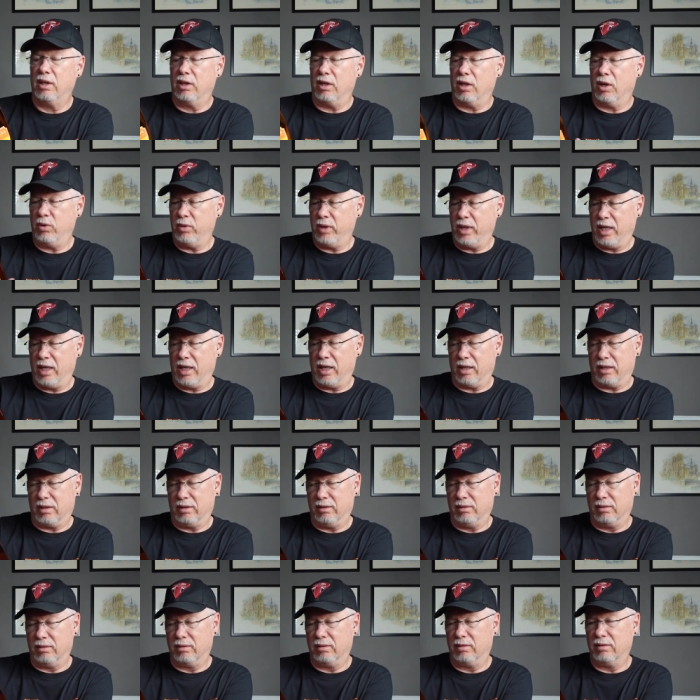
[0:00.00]
Oh, yeah.
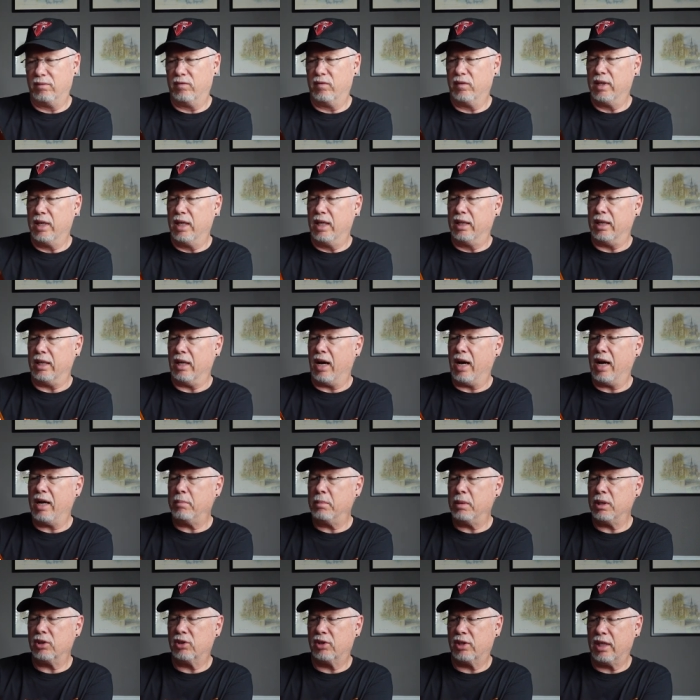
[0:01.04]
Now, I've
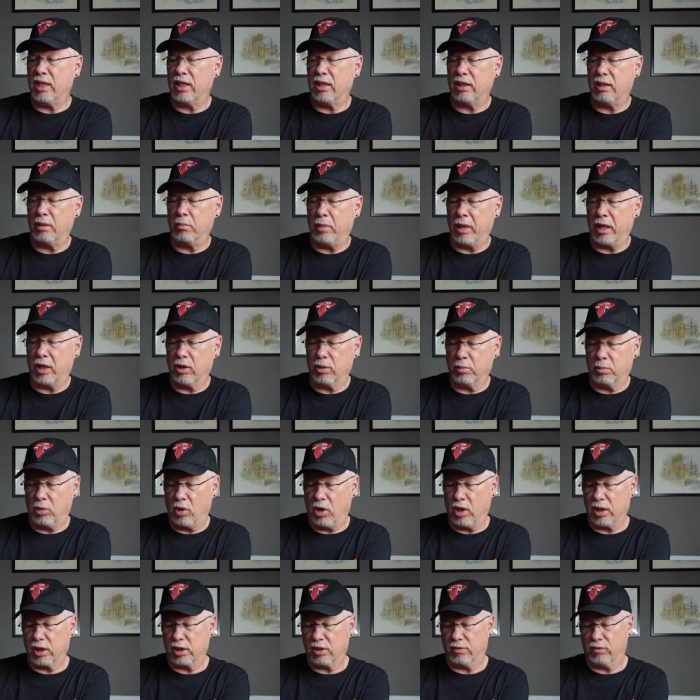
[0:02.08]
been seeing the Barrell
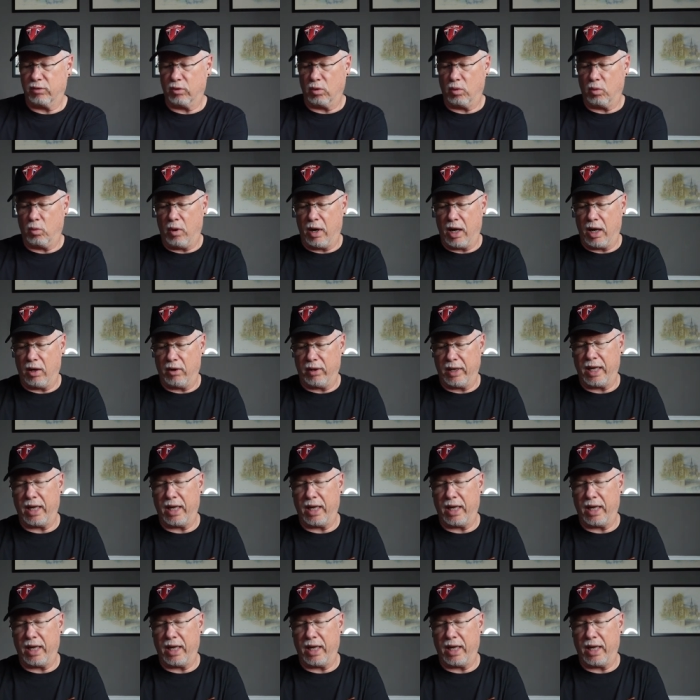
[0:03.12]
products for a while,